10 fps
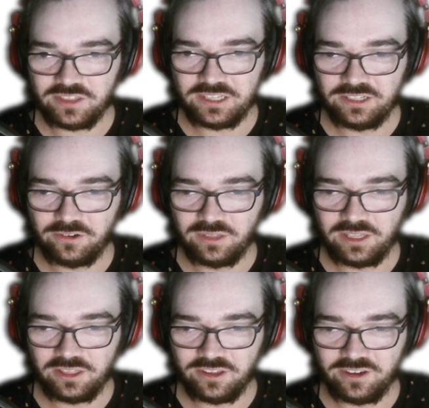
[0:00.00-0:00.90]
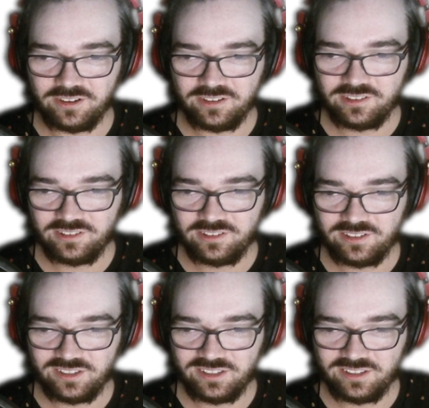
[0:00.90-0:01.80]
the only thing
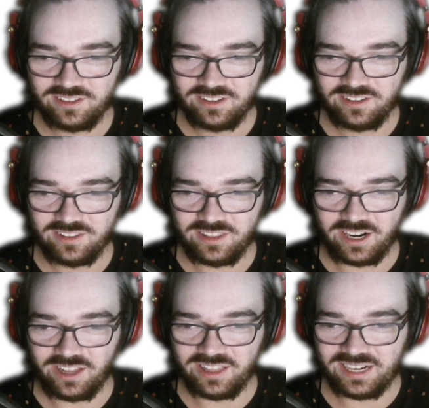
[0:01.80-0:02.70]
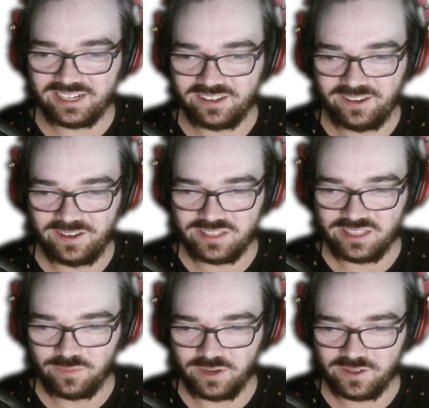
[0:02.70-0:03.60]
that I like is the
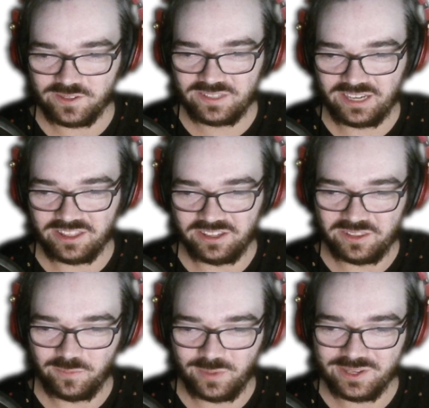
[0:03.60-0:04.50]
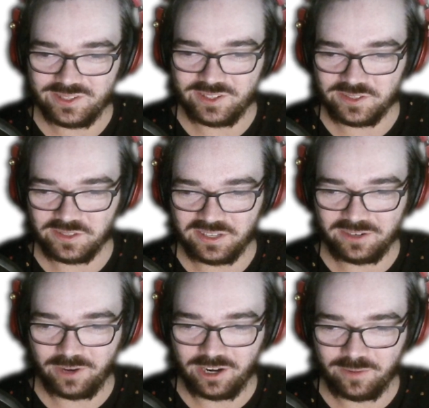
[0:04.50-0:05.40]
base. I think the base is like
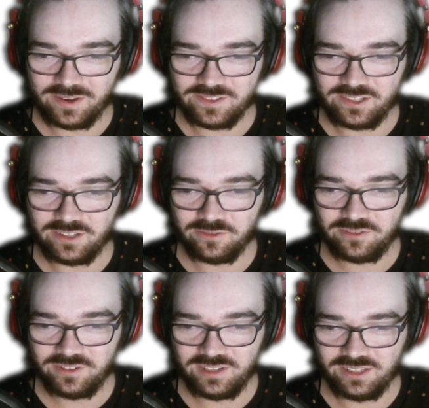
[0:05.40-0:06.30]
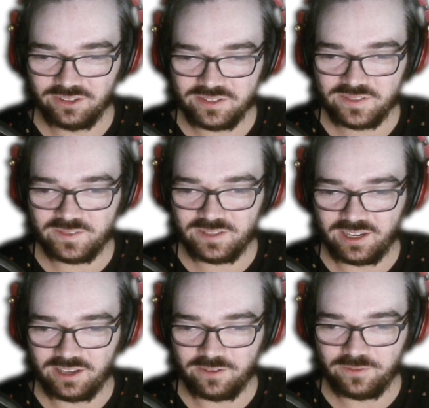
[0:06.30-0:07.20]
quite imaginative. It looks
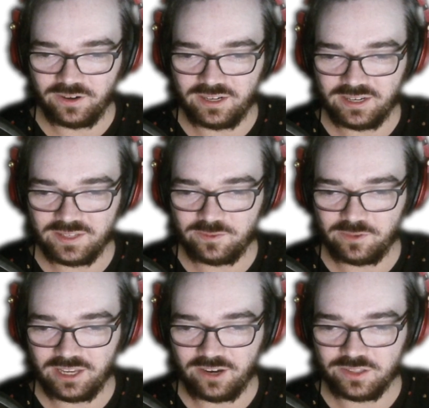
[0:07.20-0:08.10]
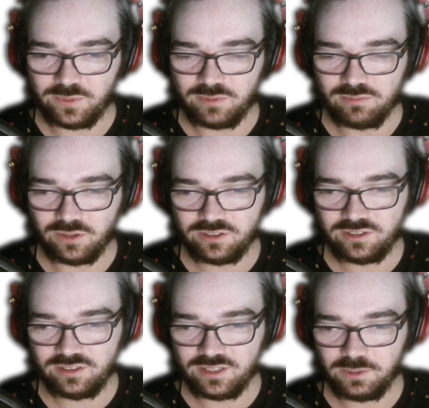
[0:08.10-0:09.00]
very nice with how it's been
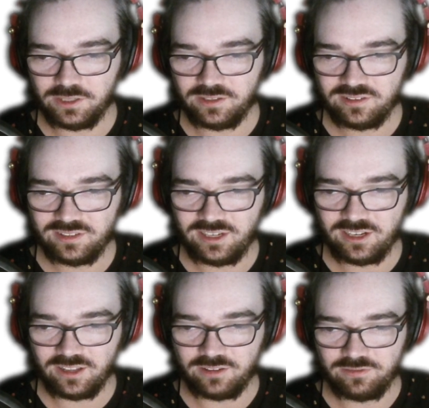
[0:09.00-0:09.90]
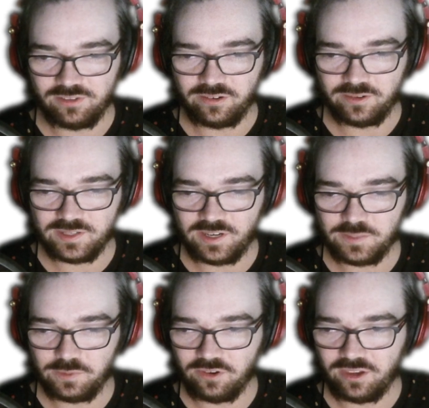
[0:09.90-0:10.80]
molded as well, and I love the little signs
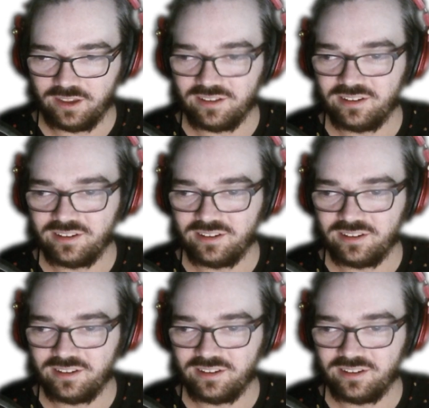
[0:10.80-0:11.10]
poking out.